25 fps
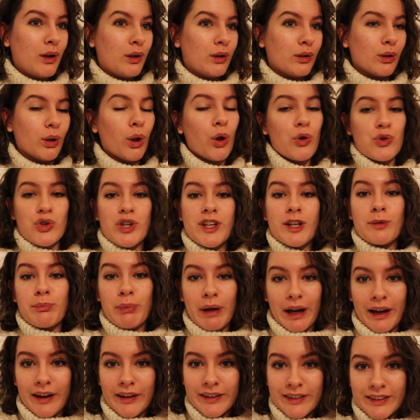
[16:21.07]
logic
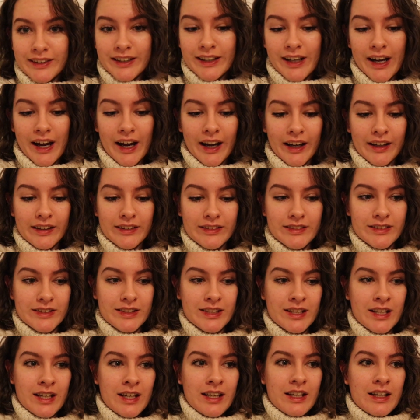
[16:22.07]
behind it
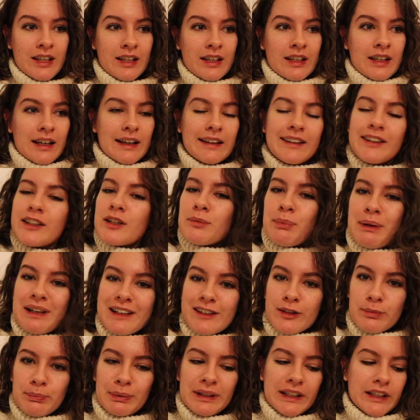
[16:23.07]
and a little bit
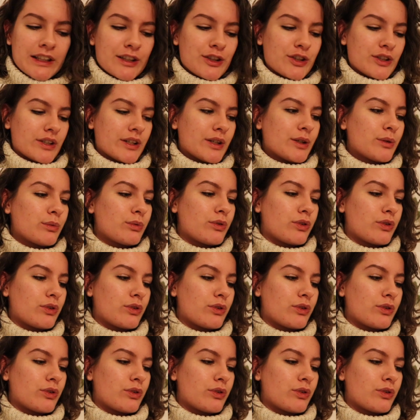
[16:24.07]
explained, you know?